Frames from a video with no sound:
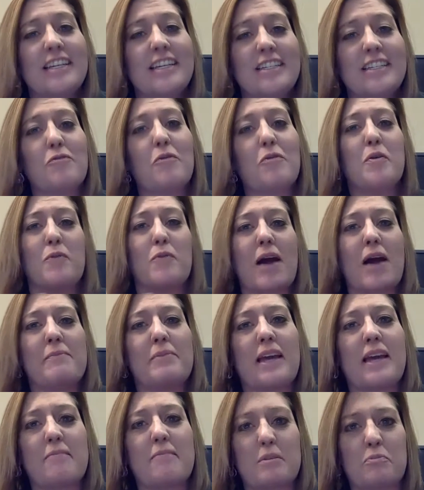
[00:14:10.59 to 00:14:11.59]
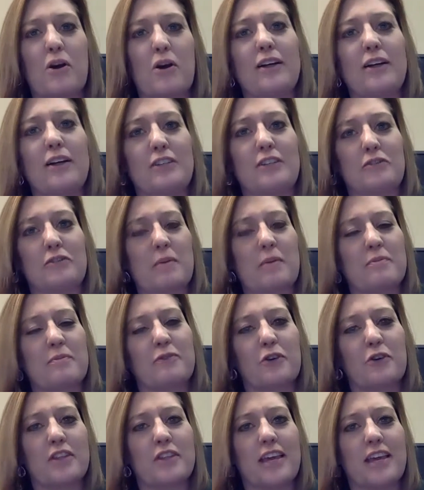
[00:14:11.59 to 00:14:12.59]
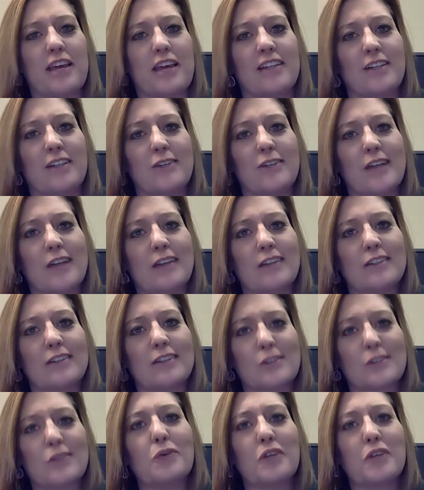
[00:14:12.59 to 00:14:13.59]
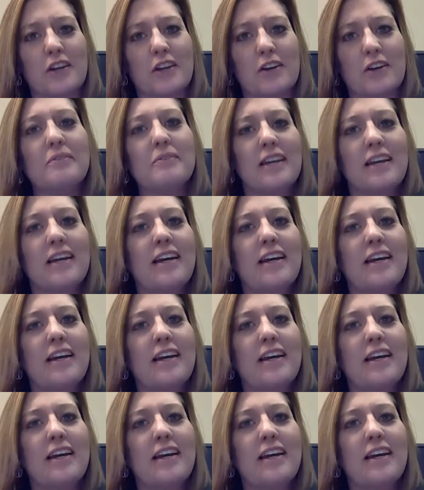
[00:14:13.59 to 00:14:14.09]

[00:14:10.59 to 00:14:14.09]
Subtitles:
So we're wrapping up the project right before they close out the school year.